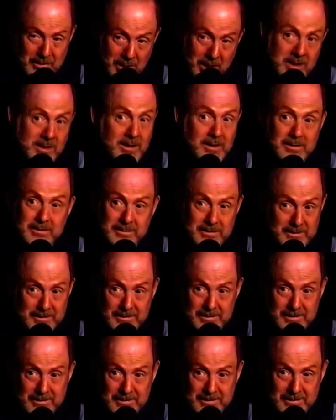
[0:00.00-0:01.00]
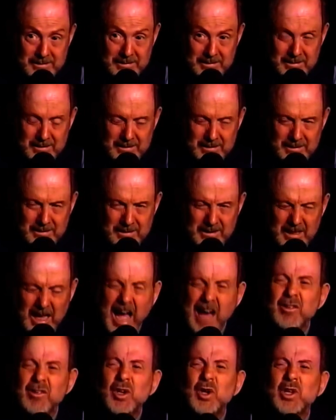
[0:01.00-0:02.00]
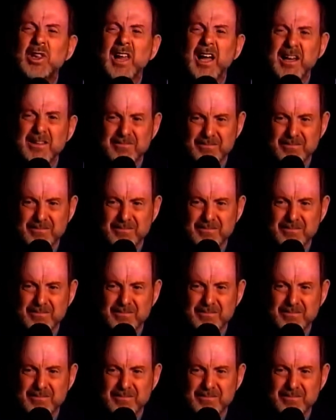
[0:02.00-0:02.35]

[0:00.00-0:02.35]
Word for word: Nina, have a good life.